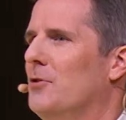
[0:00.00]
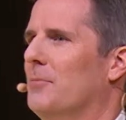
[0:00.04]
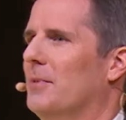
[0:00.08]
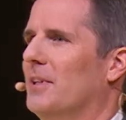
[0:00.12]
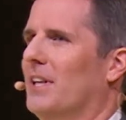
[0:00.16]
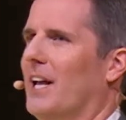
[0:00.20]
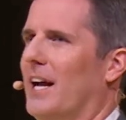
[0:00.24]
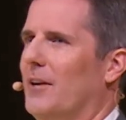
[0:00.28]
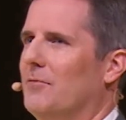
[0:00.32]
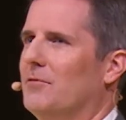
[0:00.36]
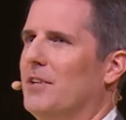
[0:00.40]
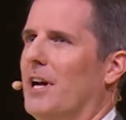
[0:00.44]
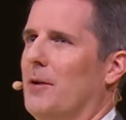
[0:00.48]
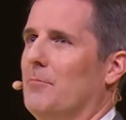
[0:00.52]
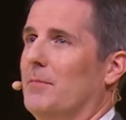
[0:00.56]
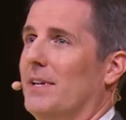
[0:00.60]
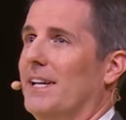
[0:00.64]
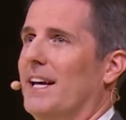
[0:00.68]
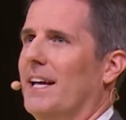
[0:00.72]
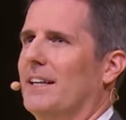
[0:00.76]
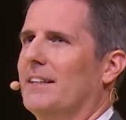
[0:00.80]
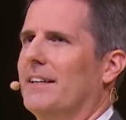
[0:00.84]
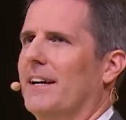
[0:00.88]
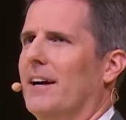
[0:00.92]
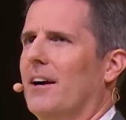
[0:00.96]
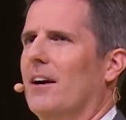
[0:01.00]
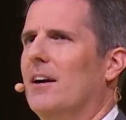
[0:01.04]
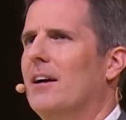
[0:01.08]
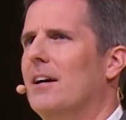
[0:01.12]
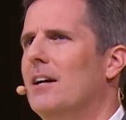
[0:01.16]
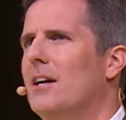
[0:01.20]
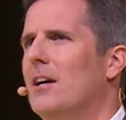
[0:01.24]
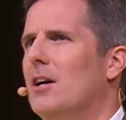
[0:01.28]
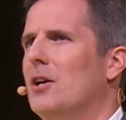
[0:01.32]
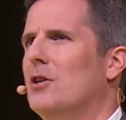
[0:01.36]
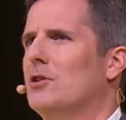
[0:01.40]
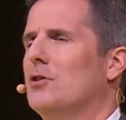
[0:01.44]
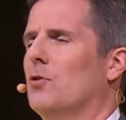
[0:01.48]
human lifetime to get there,
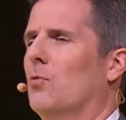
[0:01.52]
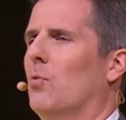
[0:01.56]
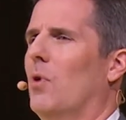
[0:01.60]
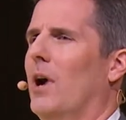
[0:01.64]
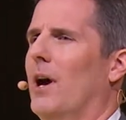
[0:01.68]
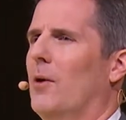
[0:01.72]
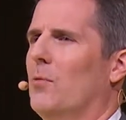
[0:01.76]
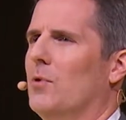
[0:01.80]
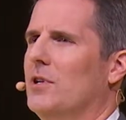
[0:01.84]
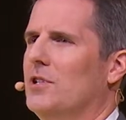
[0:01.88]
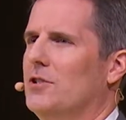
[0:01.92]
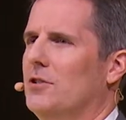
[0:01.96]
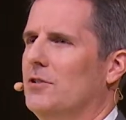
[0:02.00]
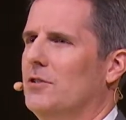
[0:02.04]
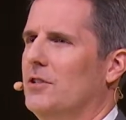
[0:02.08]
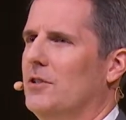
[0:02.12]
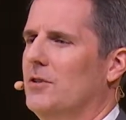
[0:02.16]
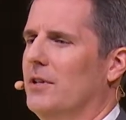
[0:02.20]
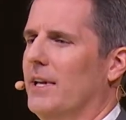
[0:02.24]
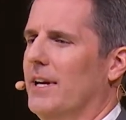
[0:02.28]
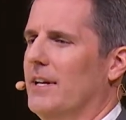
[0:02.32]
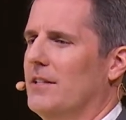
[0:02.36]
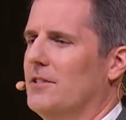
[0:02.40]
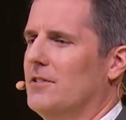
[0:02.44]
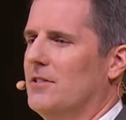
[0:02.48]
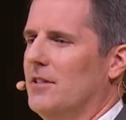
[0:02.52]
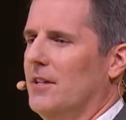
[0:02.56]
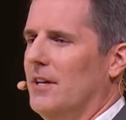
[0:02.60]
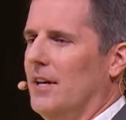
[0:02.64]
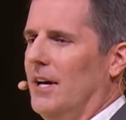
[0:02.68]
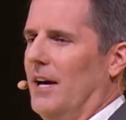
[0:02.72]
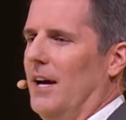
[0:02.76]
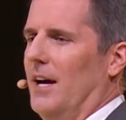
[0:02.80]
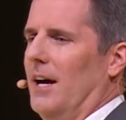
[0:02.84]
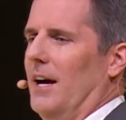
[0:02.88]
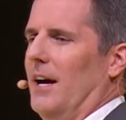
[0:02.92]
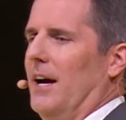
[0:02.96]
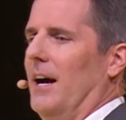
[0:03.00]
so why would you do this?
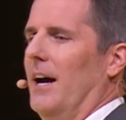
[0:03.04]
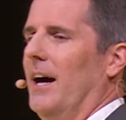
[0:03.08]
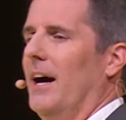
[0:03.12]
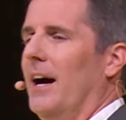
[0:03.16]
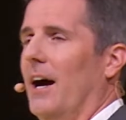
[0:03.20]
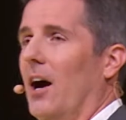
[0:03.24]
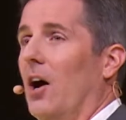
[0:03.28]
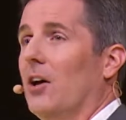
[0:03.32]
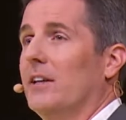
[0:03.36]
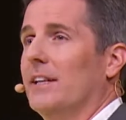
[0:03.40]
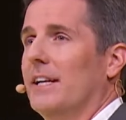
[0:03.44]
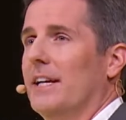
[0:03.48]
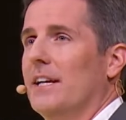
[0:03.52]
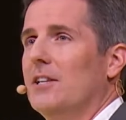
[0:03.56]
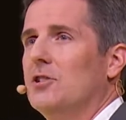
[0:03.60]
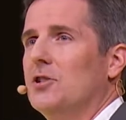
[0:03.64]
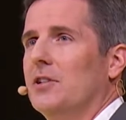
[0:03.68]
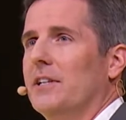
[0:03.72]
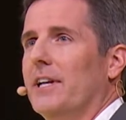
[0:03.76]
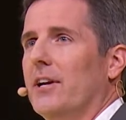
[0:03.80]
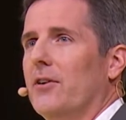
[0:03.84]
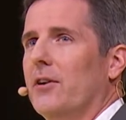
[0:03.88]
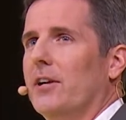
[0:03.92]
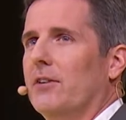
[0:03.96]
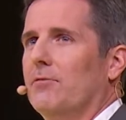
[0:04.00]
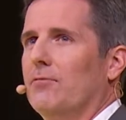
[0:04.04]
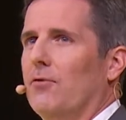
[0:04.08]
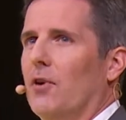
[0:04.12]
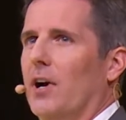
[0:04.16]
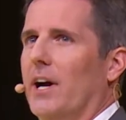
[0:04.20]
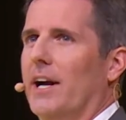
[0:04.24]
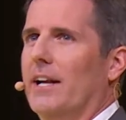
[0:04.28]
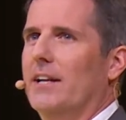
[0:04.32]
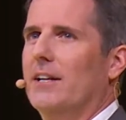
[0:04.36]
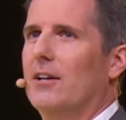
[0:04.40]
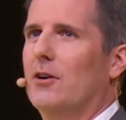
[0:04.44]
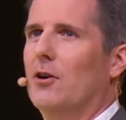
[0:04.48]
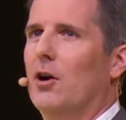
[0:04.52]
Uh, on the engineering
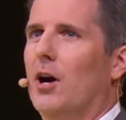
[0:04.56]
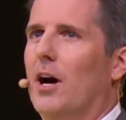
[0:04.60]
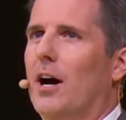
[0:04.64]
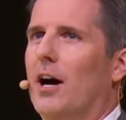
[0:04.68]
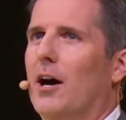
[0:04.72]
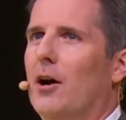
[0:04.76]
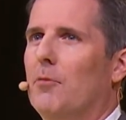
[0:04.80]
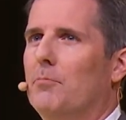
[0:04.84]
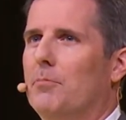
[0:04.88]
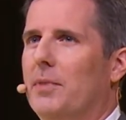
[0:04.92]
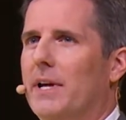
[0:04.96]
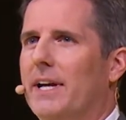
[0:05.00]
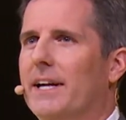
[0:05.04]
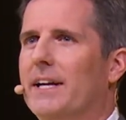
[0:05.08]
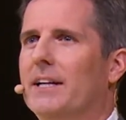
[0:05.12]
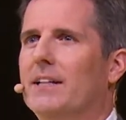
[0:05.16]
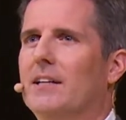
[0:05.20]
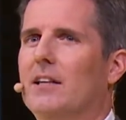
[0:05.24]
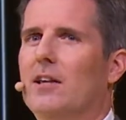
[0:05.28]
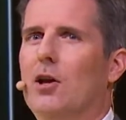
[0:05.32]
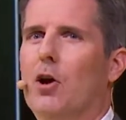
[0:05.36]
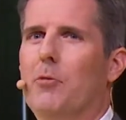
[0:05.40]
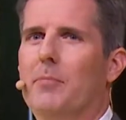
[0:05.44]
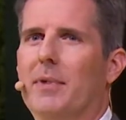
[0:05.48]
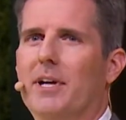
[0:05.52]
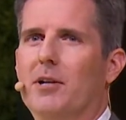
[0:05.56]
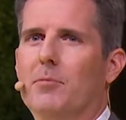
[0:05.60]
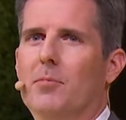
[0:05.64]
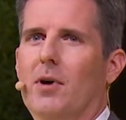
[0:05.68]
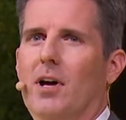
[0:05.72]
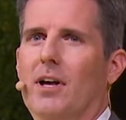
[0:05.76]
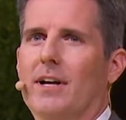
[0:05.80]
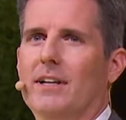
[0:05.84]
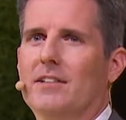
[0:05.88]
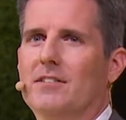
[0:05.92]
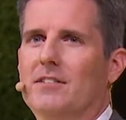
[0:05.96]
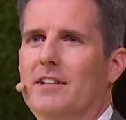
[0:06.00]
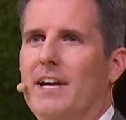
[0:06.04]
front, uh, being in a low
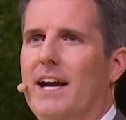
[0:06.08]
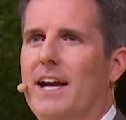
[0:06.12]
metabolic